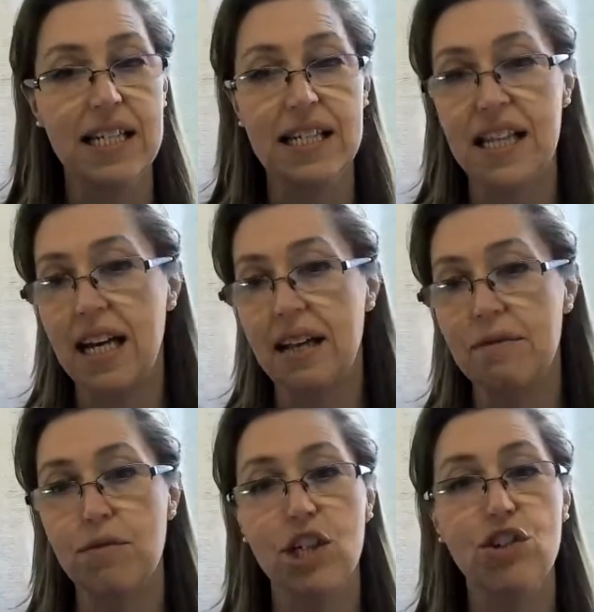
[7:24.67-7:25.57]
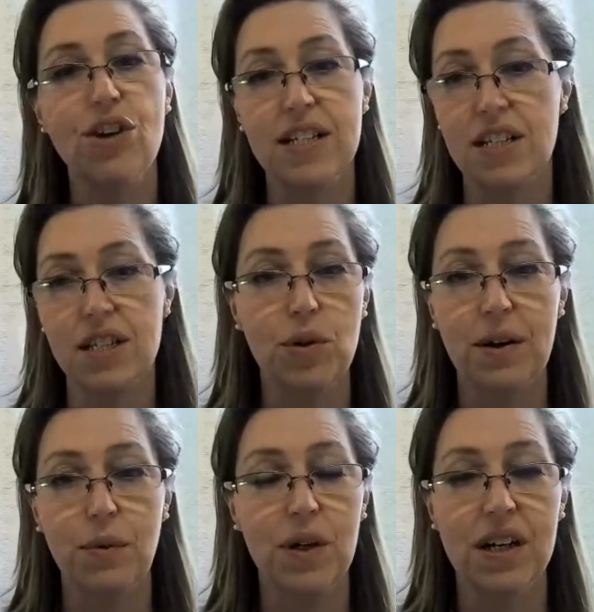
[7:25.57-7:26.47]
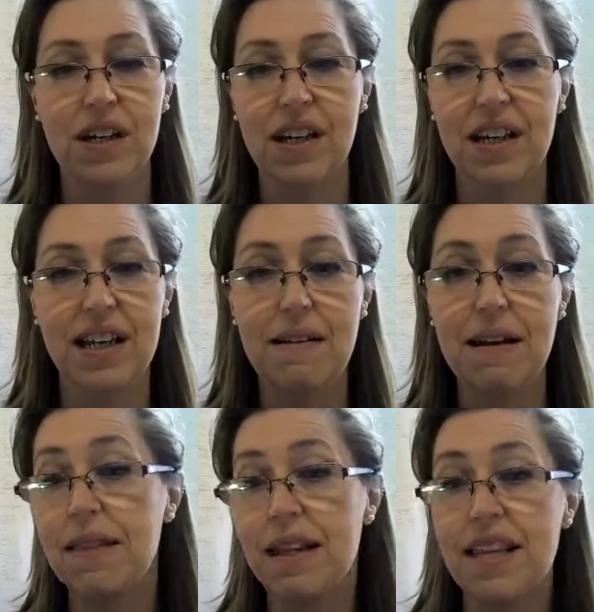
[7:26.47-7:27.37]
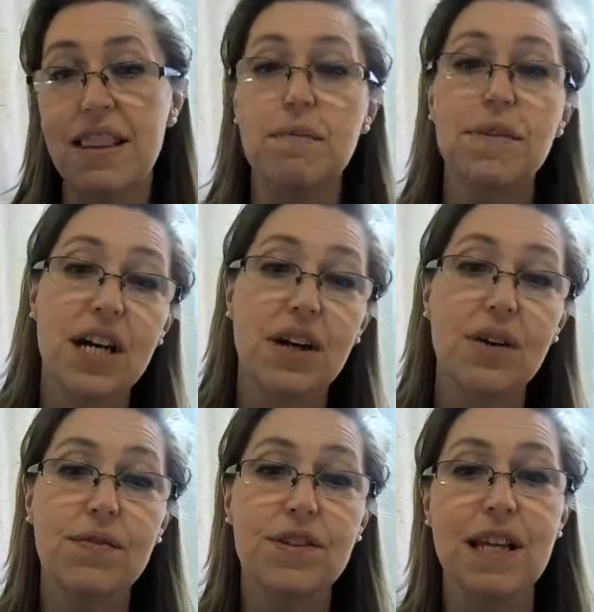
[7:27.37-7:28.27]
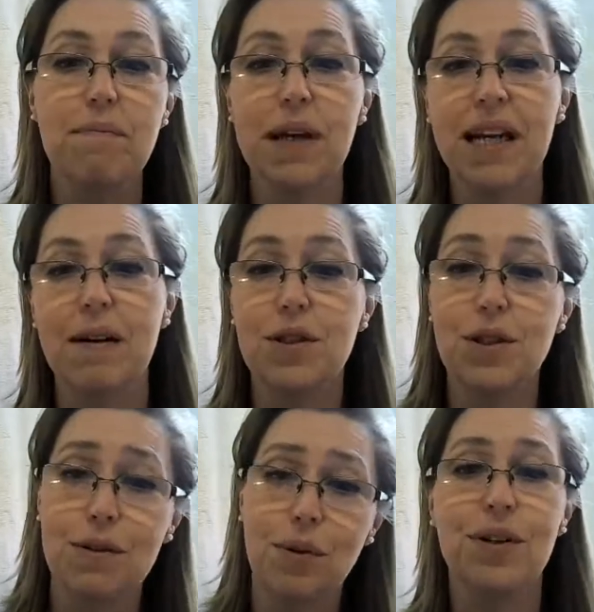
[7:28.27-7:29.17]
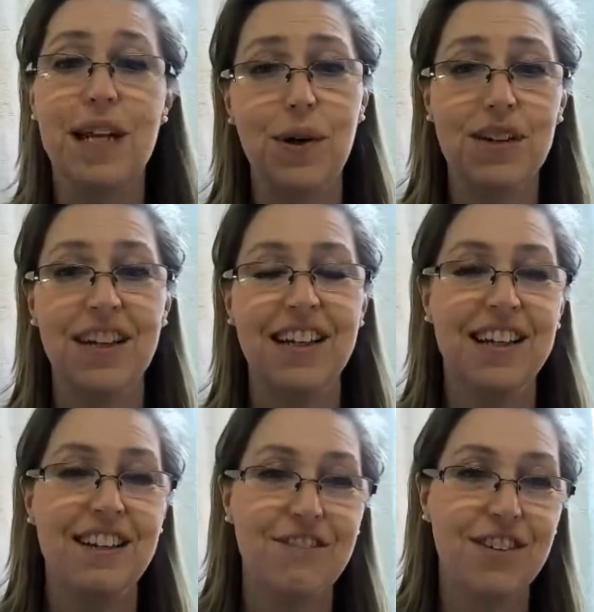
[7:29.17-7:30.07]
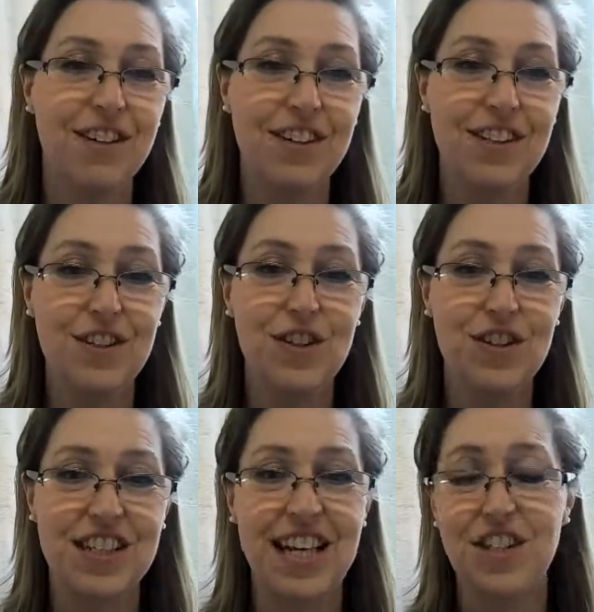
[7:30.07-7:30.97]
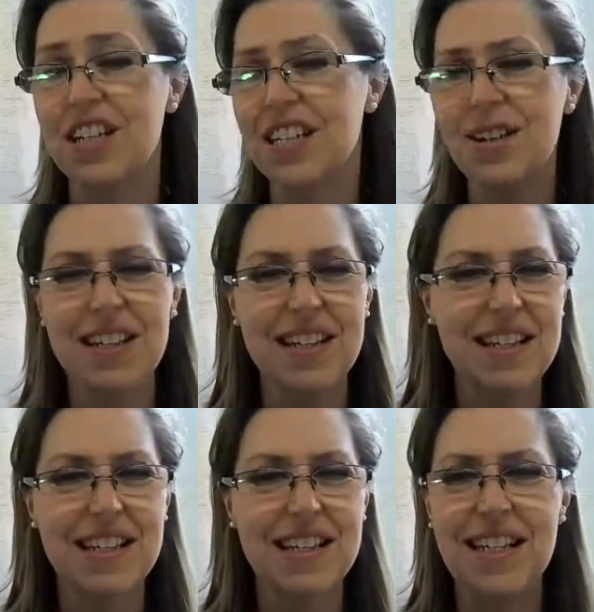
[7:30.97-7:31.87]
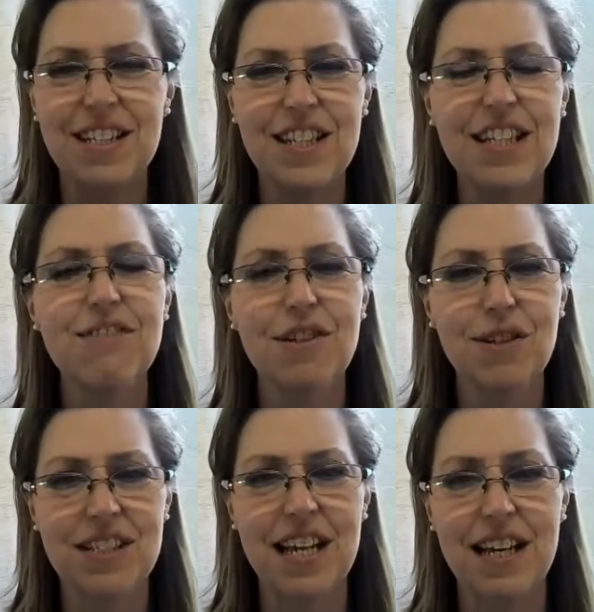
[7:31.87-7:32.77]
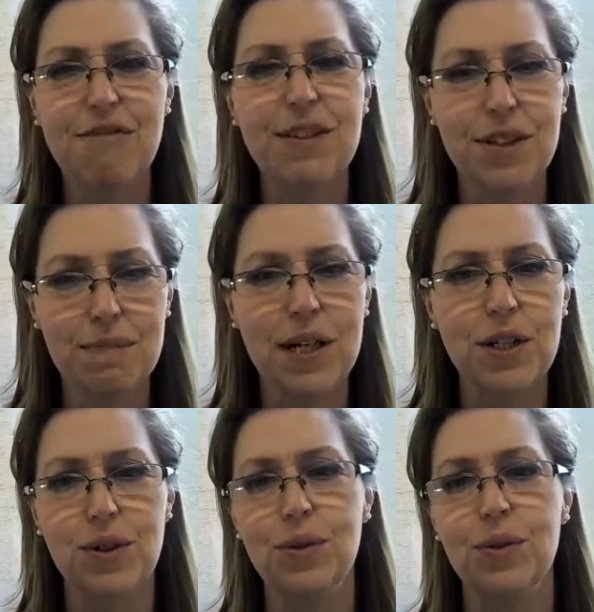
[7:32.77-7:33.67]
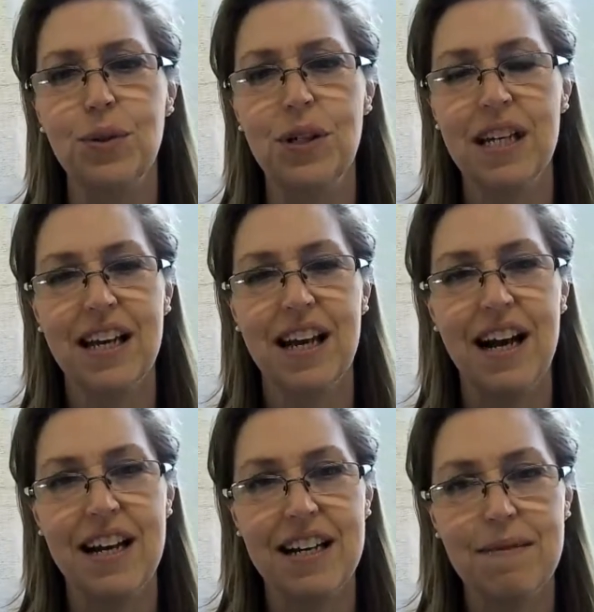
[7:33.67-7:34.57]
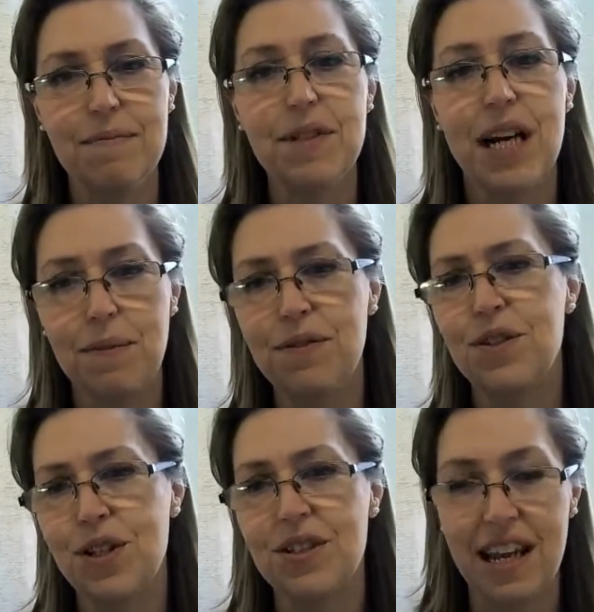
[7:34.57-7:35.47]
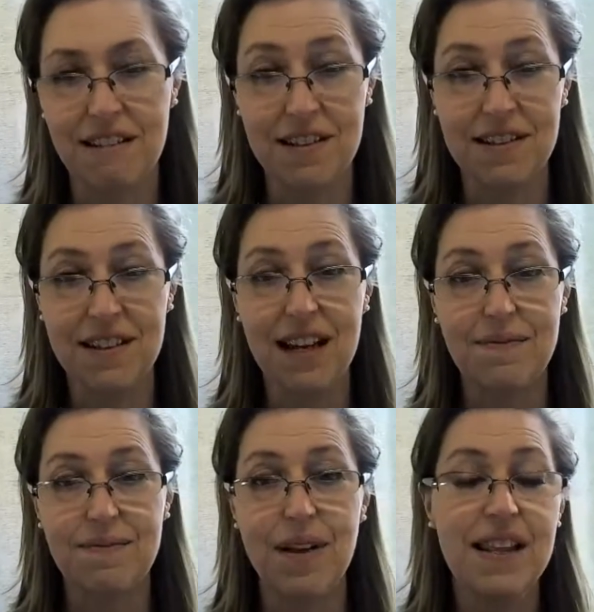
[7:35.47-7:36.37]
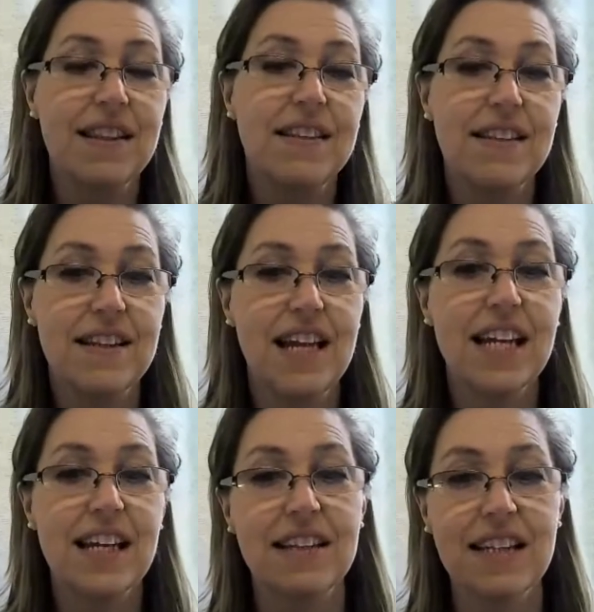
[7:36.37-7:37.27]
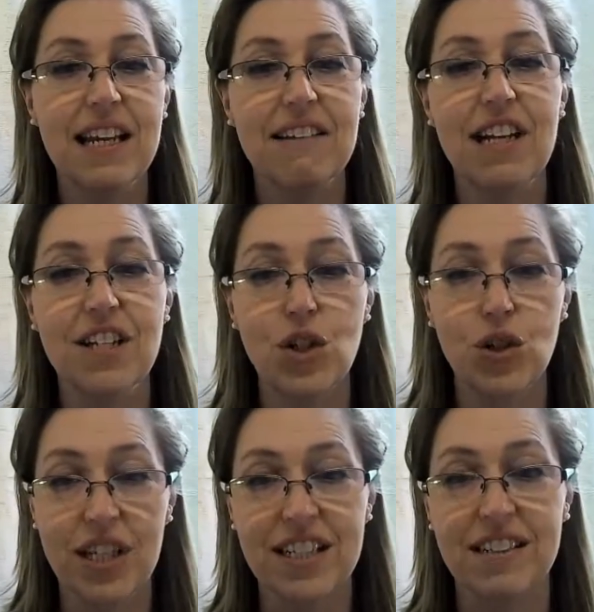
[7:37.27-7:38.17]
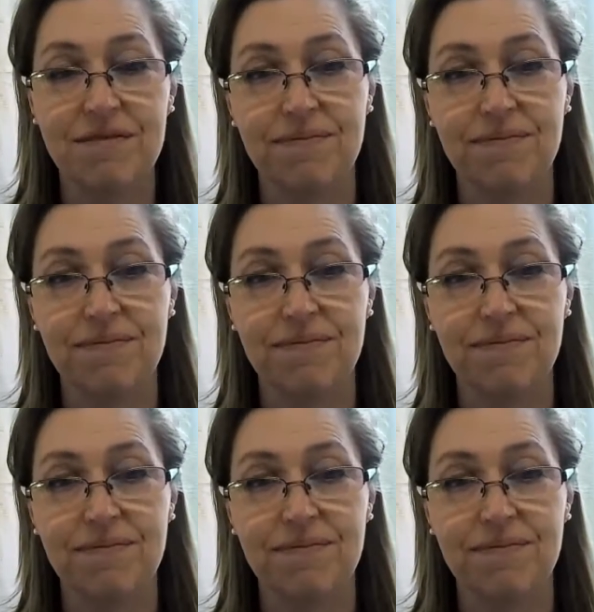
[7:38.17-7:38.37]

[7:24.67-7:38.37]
and that creates a support network, and they themselves then become the support network for students the next year. So I think there's a real special type of student here, and they really enjoy it.